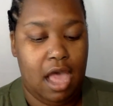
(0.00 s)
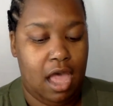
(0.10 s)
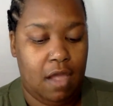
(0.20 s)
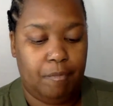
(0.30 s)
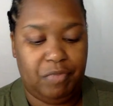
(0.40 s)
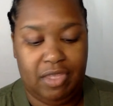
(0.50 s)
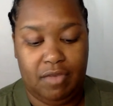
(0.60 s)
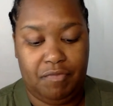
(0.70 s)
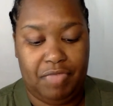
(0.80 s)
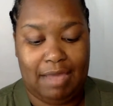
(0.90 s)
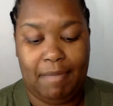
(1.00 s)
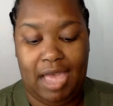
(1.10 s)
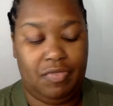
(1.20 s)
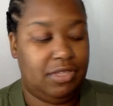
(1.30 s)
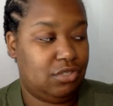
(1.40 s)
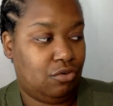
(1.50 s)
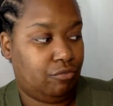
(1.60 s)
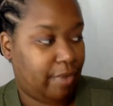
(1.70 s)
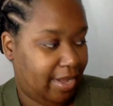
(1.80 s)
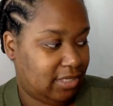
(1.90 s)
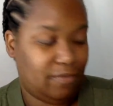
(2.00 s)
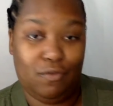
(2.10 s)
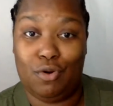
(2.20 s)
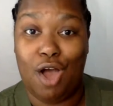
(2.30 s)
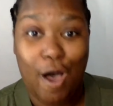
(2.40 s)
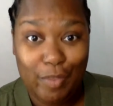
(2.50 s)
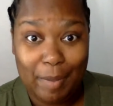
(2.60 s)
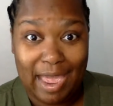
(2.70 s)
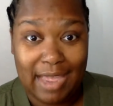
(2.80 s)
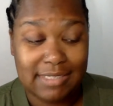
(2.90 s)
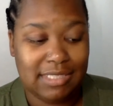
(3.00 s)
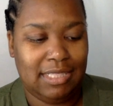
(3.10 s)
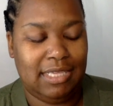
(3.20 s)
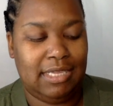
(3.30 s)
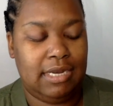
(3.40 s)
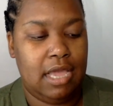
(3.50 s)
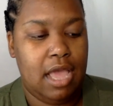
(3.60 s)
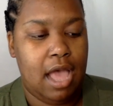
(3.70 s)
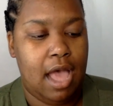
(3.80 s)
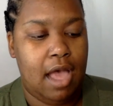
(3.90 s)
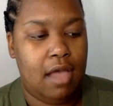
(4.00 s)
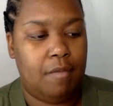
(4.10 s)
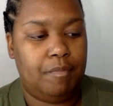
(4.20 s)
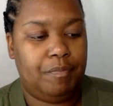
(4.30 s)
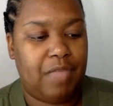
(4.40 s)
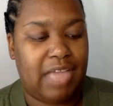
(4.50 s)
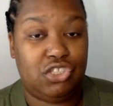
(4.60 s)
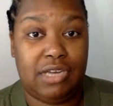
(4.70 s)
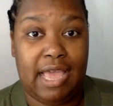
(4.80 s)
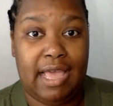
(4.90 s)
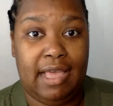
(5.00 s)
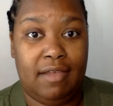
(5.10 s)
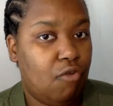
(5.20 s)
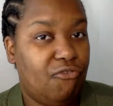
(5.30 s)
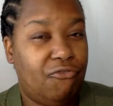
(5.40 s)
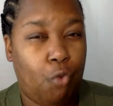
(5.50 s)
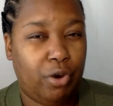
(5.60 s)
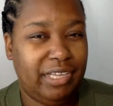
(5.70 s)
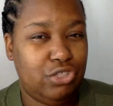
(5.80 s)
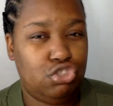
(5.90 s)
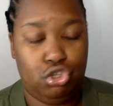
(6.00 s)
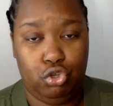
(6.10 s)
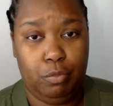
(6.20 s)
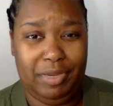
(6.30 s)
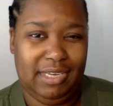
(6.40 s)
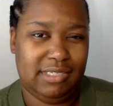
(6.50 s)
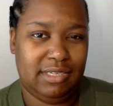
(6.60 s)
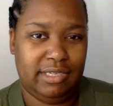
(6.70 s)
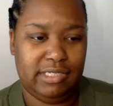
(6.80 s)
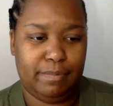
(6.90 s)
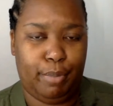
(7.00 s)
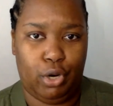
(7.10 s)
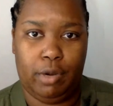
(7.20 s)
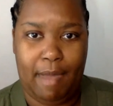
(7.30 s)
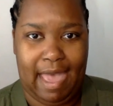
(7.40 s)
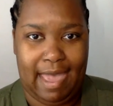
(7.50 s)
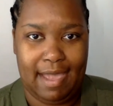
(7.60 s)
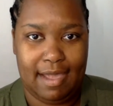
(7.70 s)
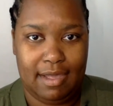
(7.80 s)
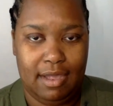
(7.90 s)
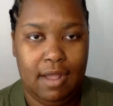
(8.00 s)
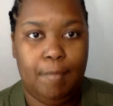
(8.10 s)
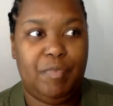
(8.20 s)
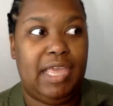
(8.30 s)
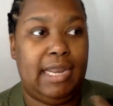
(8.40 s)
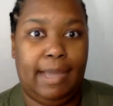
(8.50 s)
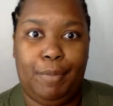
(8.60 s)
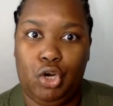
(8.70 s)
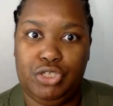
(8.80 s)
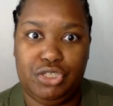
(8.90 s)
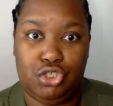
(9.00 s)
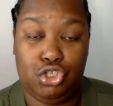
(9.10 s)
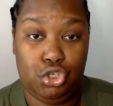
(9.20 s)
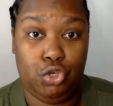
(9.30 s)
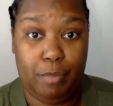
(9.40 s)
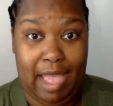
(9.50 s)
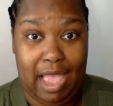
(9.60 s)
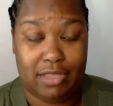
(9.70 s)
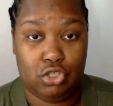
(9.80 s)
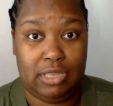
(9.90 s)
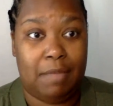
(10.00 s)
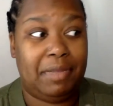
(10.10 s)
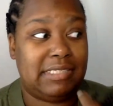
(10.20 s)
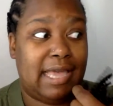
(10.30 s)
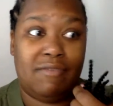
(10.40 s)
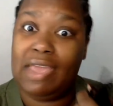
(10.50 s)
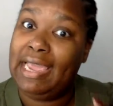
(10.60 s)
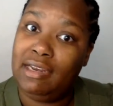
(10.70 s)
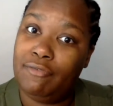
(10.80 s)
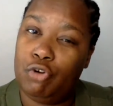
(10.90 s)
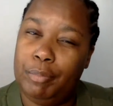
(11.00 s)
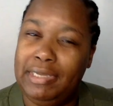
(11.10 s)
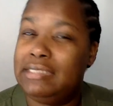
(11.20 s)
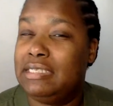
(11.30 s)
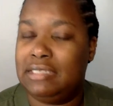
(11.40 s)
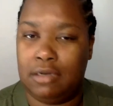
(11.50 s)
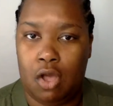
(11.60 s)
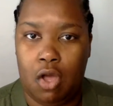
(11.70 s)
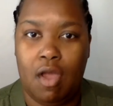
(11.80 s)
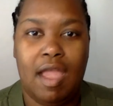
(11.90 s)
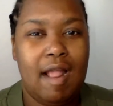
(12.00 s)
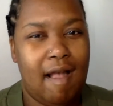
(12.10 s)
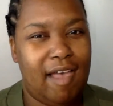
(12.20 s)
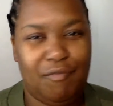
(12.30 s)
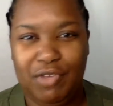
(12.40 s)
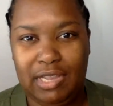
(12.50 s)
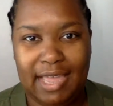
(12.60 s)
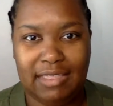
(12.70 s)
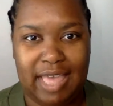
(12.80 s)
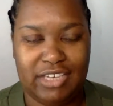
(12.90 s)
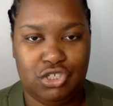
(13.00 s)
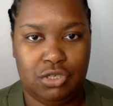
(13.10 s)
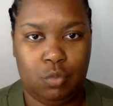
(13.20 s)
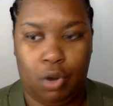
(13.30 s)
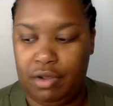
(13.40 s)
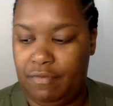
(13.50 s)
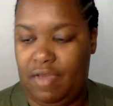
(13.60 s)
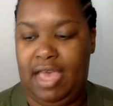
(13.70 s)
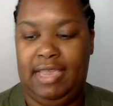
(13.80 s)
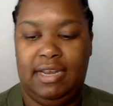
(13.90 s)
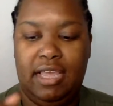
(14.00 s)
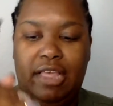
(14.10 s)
Um, if that math is correct for all the packs, then um, I should have 42 pieces per pack. And I purchased two packs. So that means I have 84 pieces in all. I feel like that should work fine.